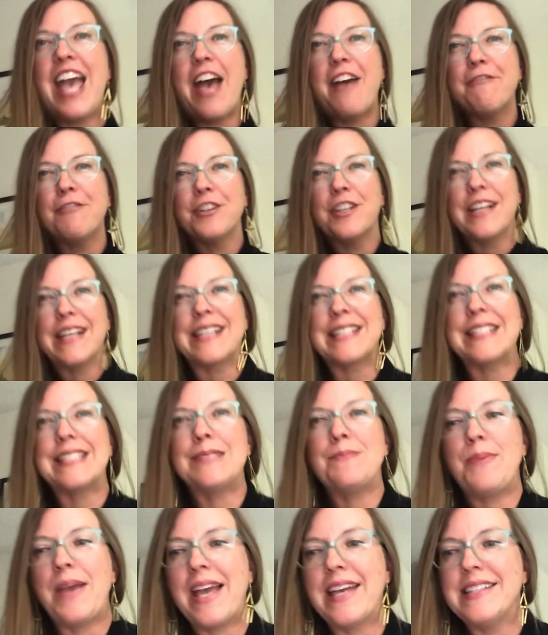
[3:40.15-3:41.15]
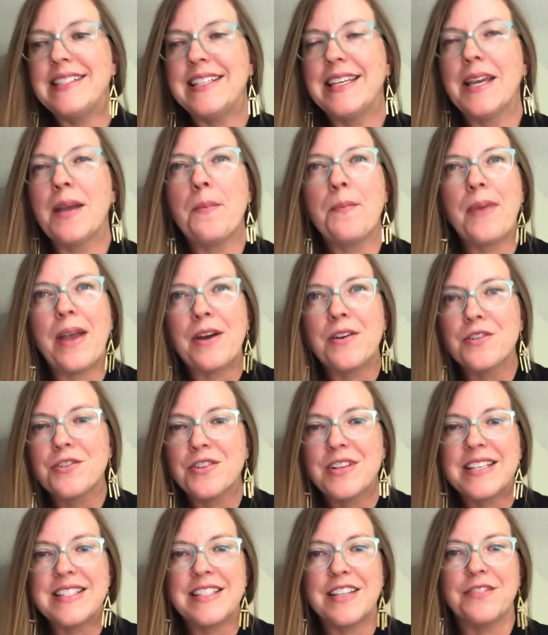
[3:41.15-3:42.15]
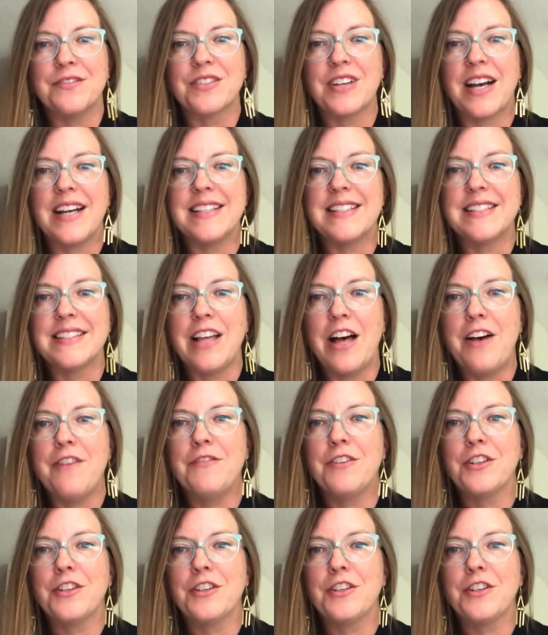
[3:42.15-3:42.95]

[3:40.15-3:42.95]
ever-expanding boundaries of God's love,